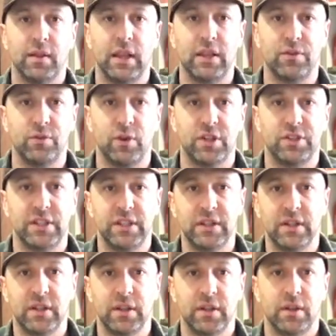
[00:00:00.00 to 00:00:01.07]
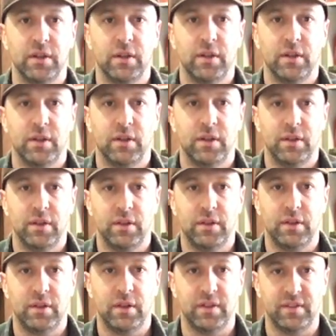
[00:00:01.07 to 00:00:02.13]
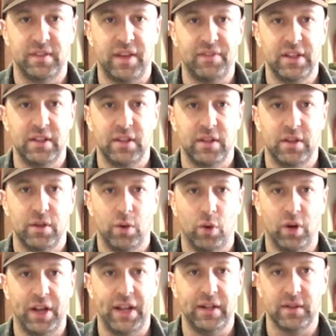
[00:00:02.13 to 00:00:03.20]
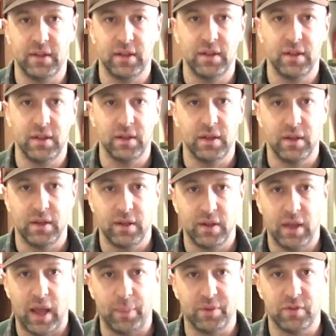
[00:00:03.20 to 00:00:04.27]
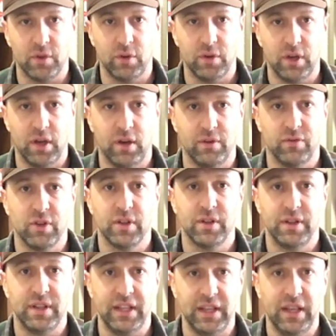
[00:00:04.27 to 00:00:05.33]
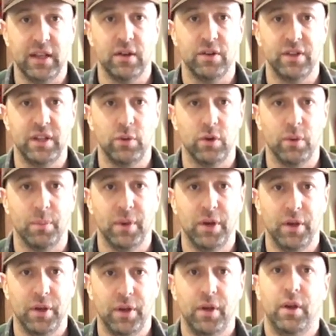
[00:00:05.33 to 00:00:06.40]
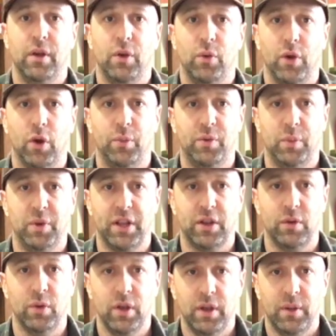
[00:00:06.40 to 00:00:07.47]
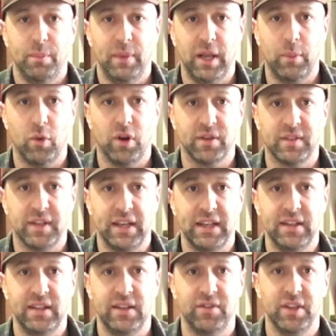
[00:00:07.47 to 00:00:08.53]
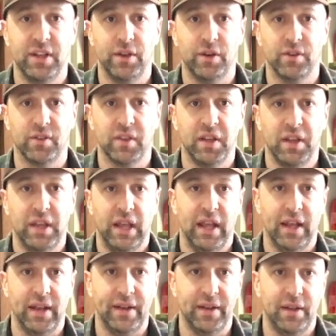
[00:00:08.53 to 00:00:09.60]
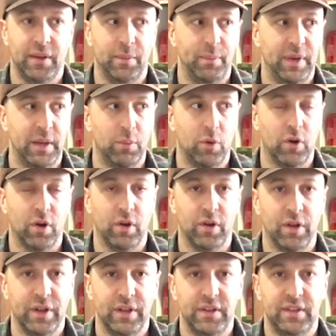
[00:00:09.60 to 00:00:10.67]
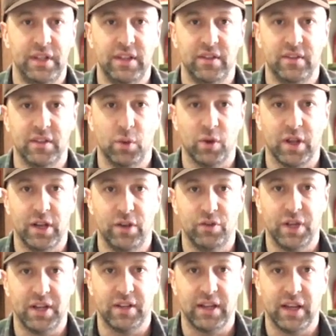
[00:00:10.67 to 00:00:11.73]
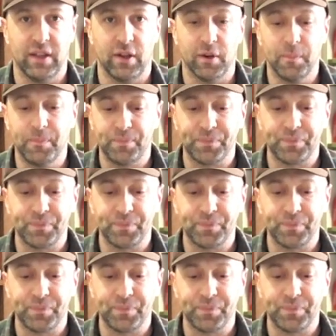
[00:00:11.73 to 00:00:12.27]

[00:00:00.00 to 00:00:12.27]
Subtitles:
Thanks for watching the 7th or 8th episode of The Inner Tea Room. We hope to bring you many more exciting tea videos and many more teas that we're going to drink together.